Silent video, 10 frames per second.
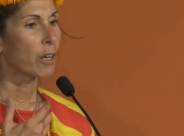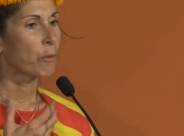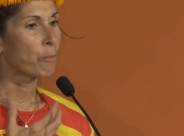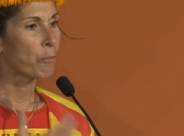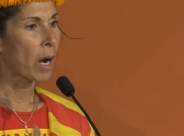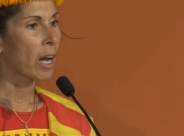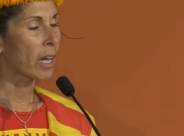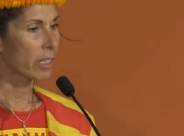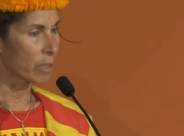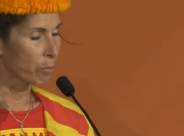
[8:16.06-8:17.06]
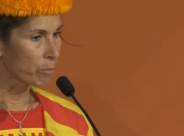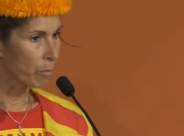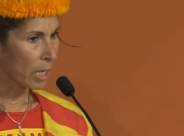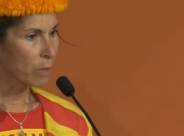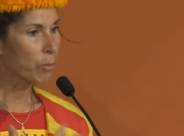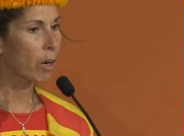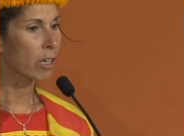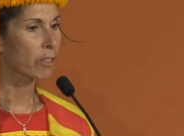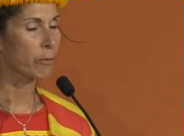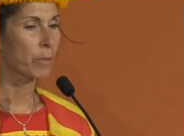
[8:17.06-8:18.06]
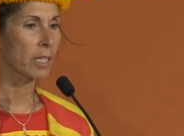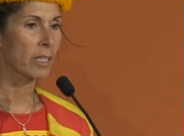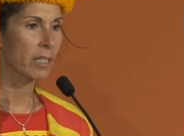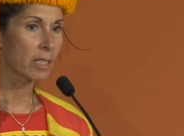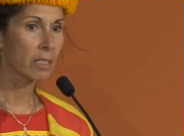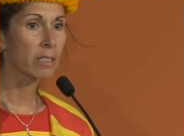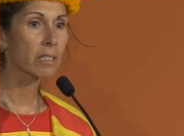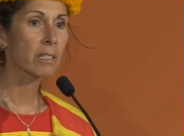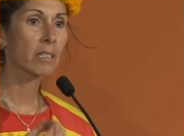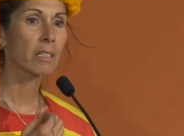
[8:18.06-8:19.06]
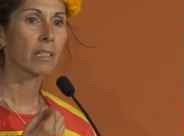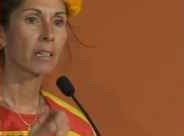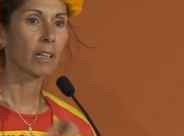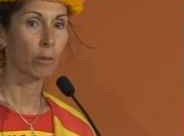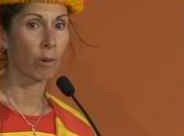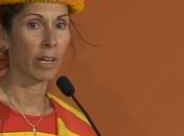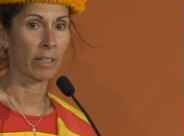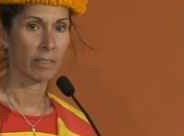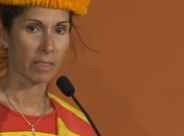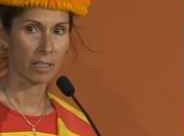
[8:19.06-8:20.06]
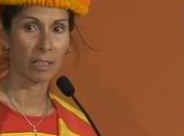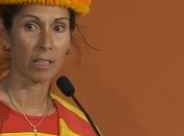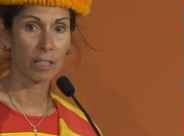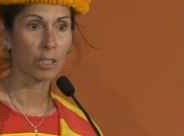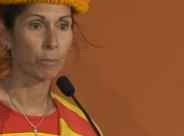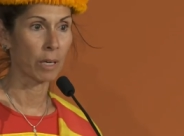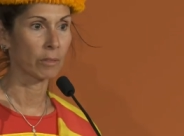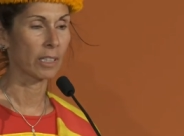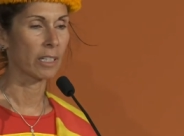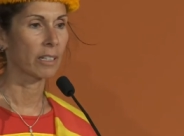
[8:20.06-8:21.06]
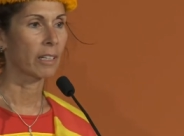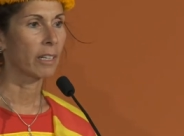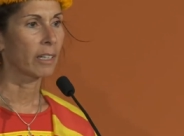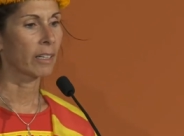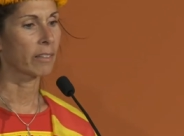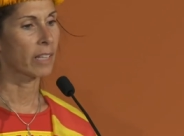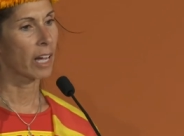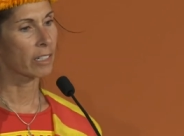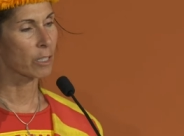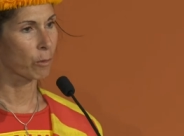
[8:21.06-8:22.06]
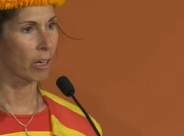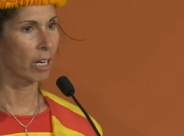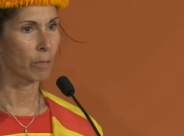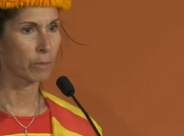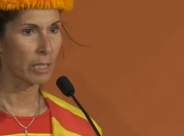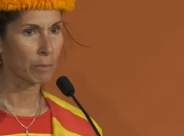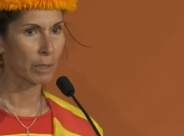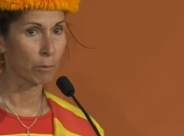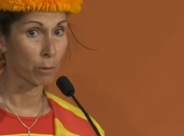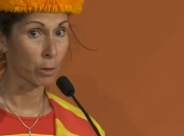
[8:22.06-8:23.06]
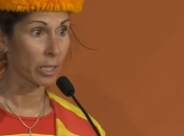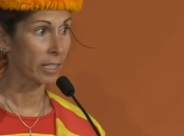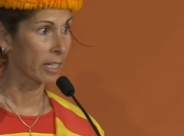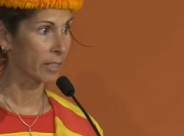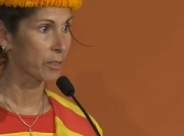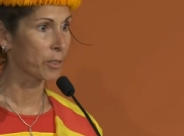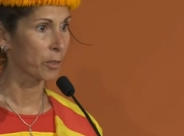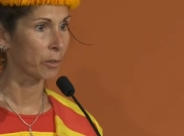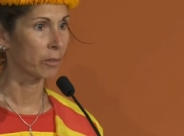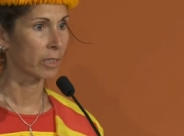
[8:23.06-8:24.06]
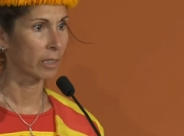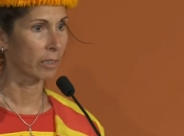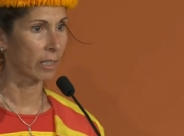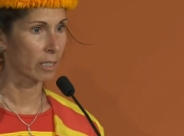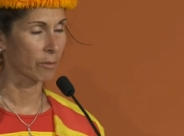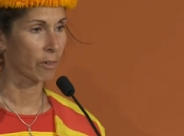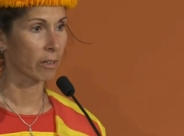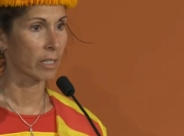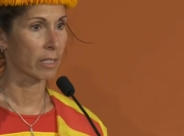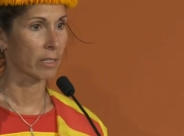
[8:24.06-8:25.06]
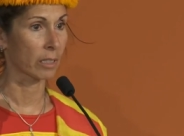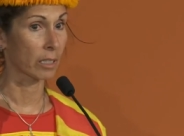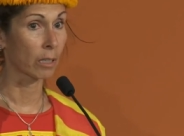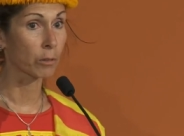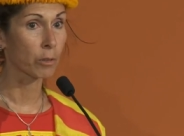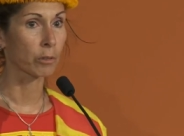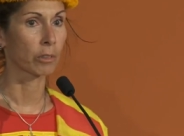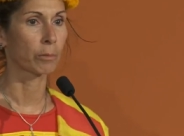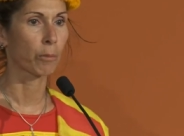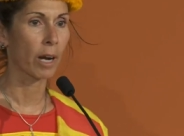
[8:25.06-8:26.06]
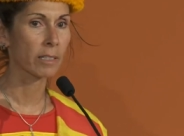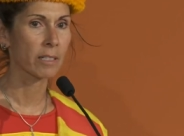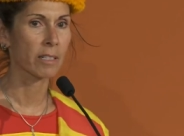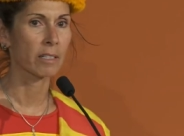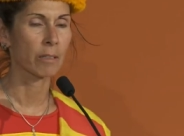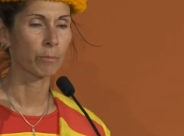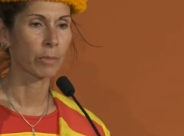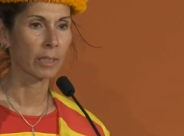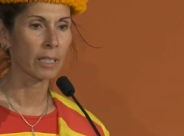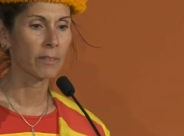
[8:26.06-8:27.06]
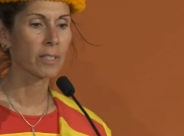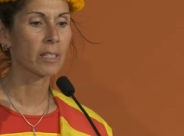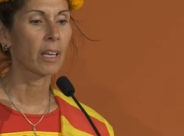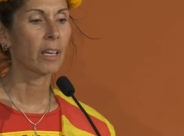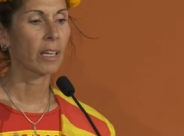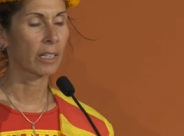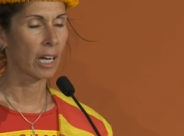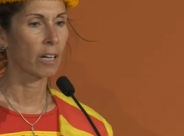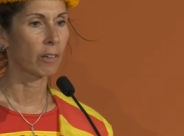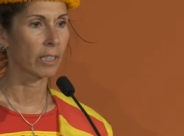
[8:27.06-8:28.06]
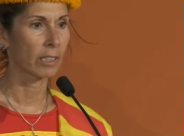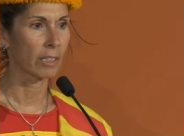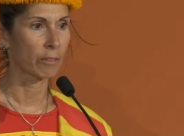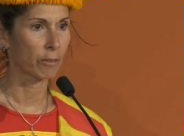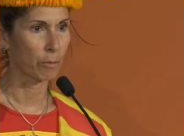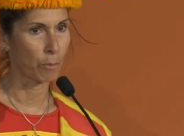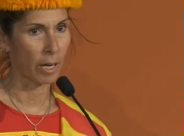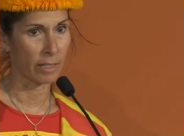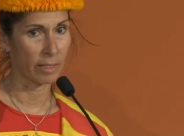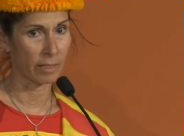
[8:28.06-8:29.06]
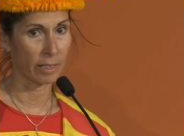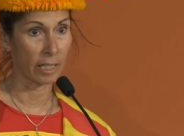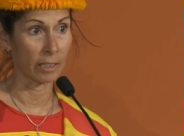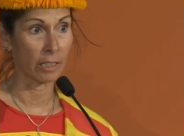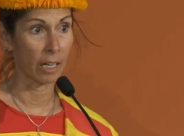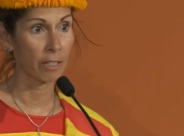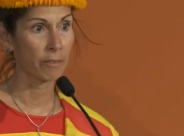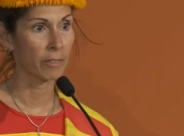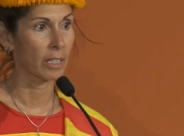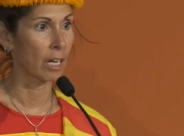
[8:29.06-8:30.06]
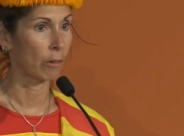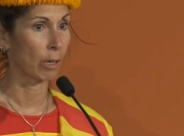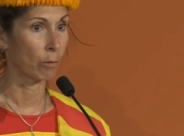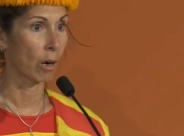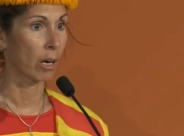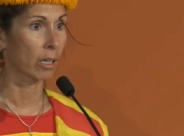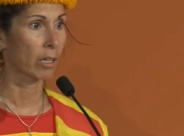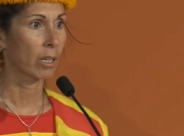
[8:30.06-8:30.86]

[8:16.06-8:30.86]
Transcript: the main part of me is Hawaiian, is Kanaka Maoli, and that is where I am deeply rooted into, and as far as the cultural practices and beliefs and how I live my daily life and how I walk,